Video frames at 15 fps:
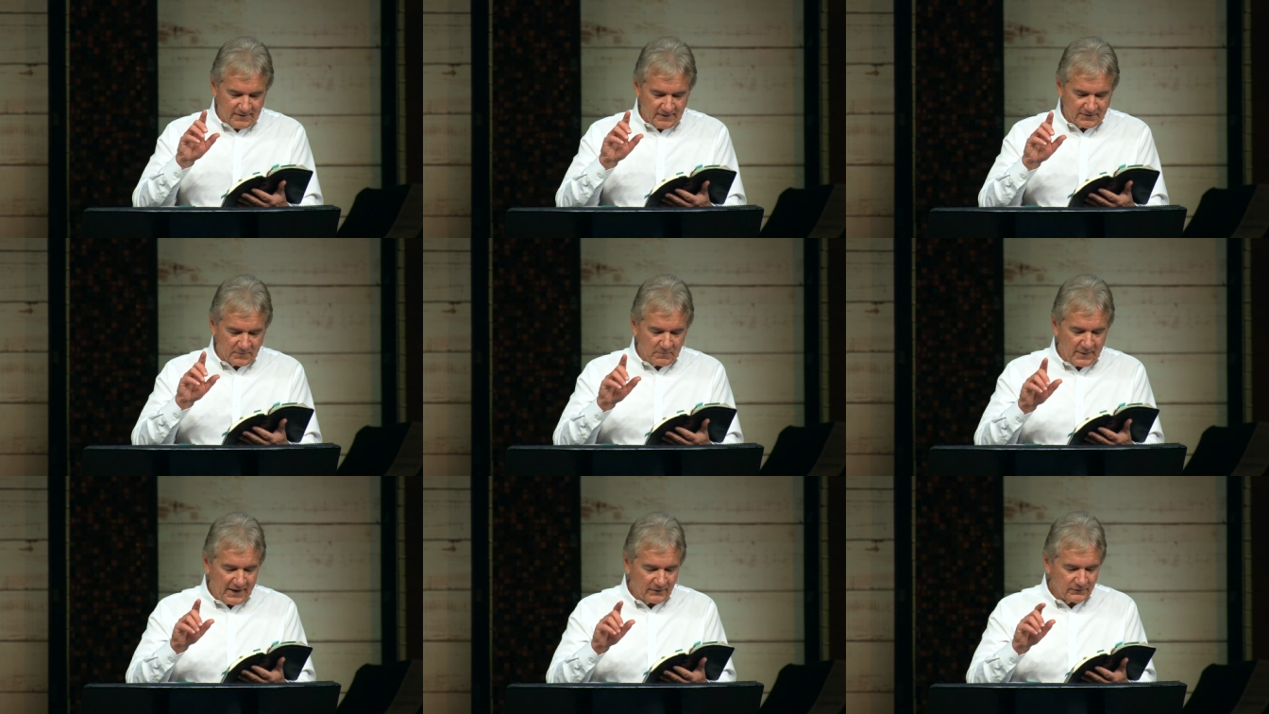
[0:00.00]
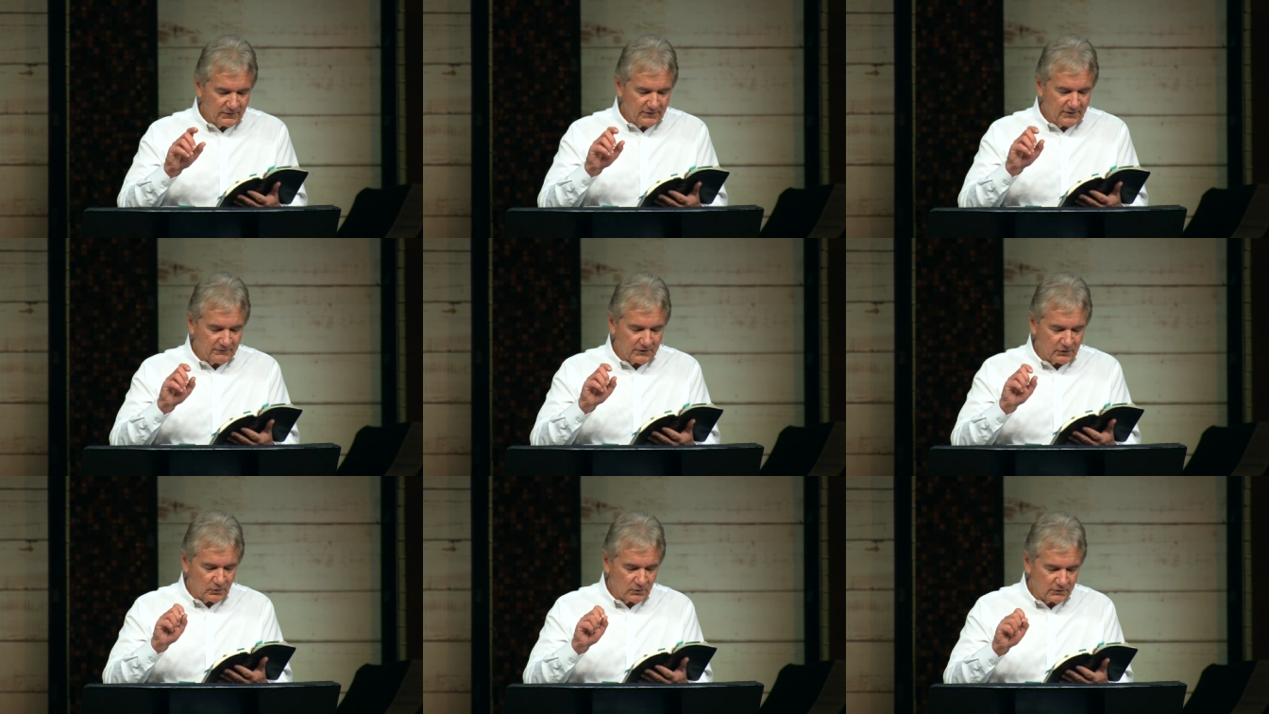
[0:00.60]
that the mountain
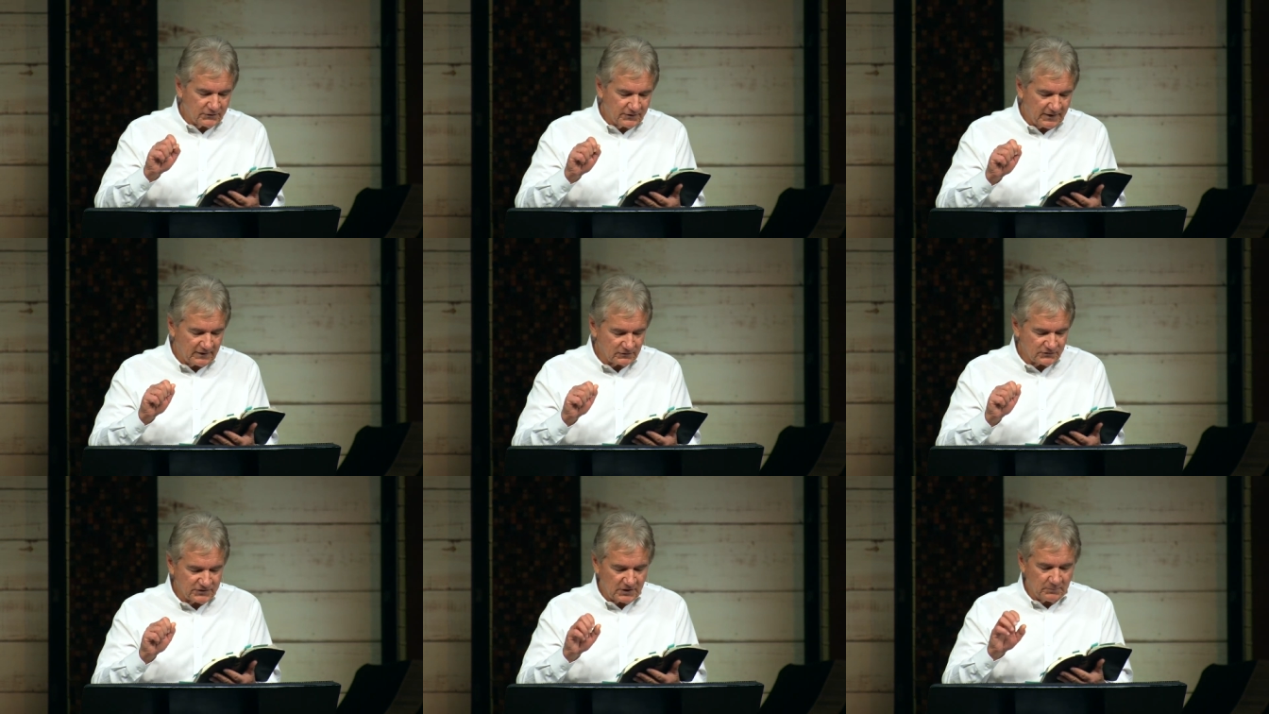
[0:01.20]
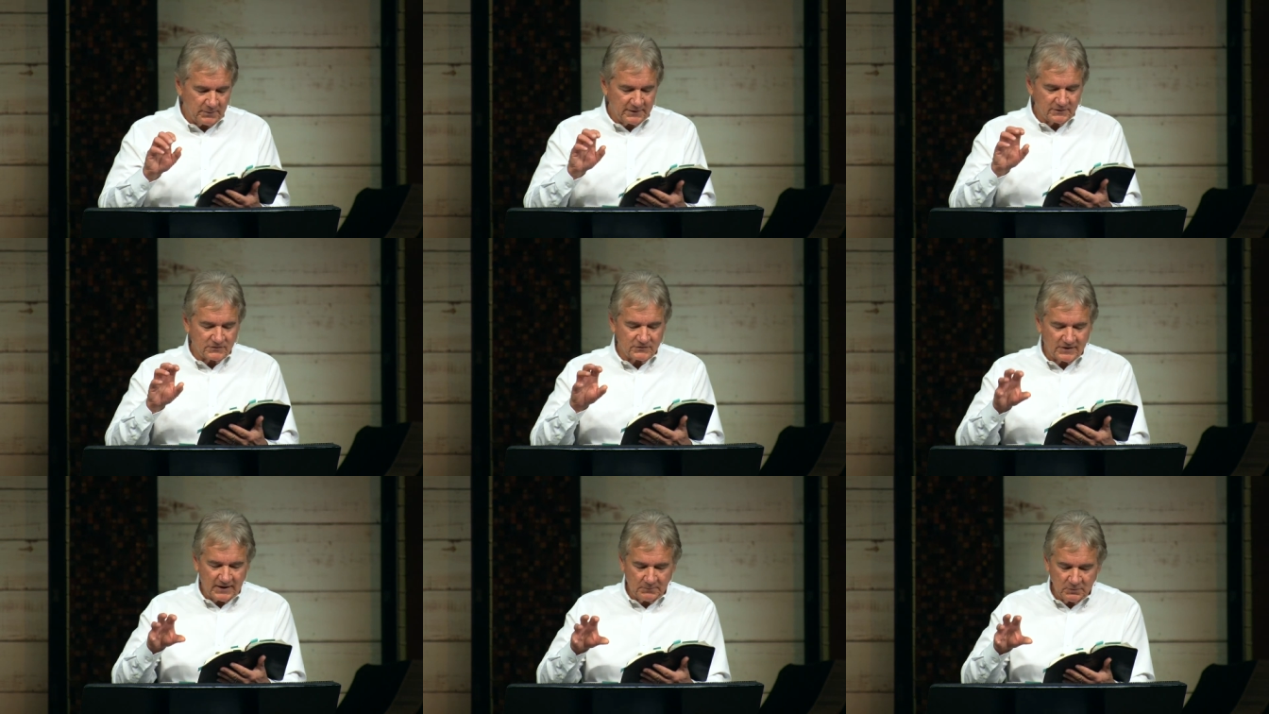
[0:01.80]
of the Lord's house shall be
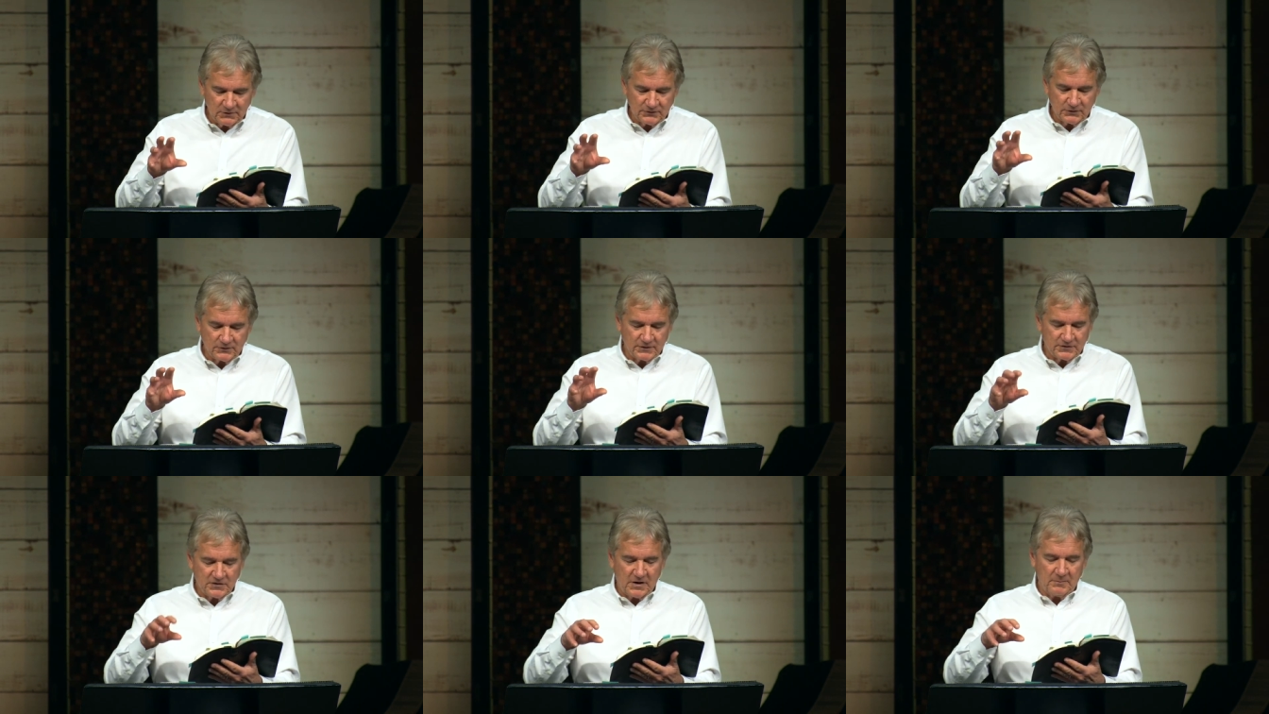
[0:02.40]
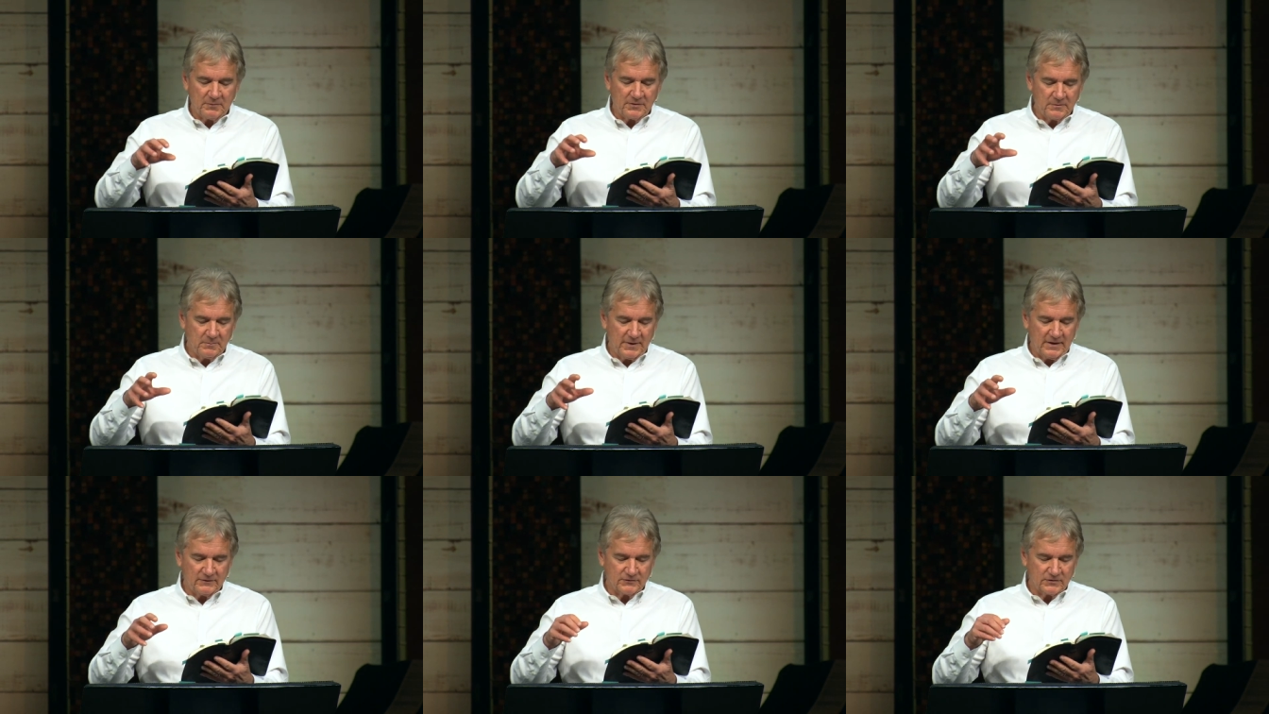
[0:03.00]
established on the top of the
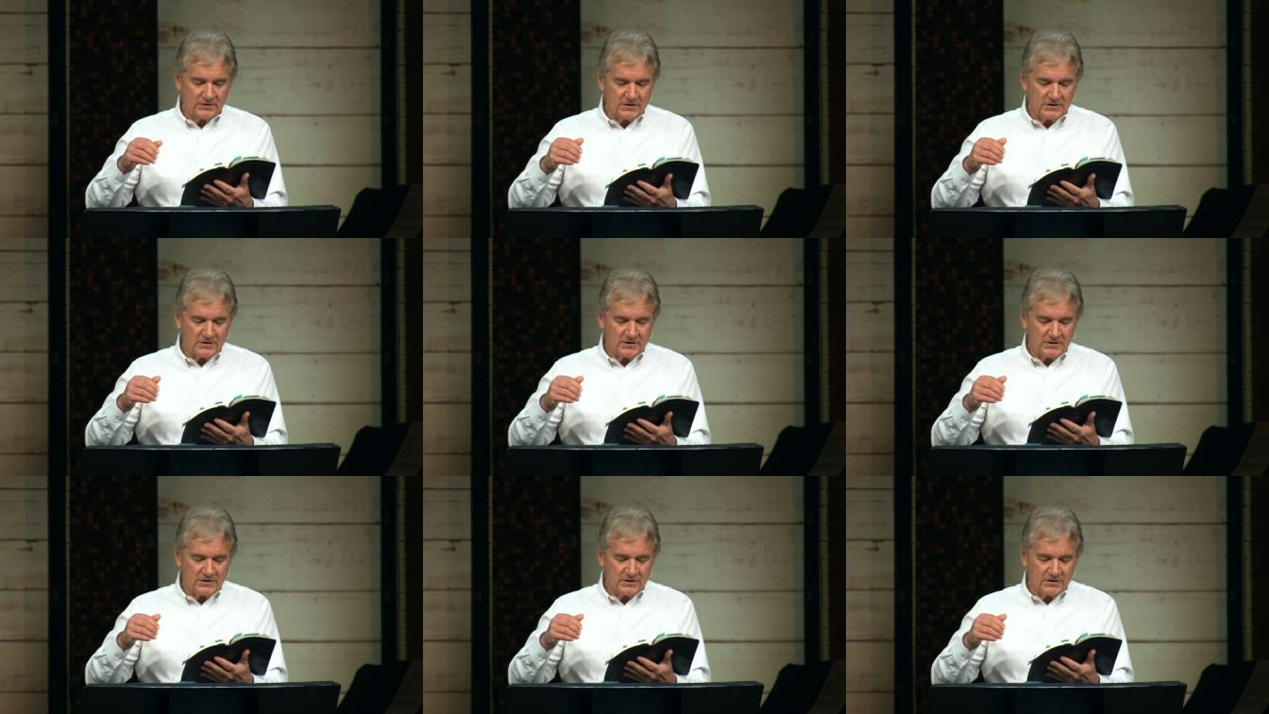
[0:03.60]
mountains,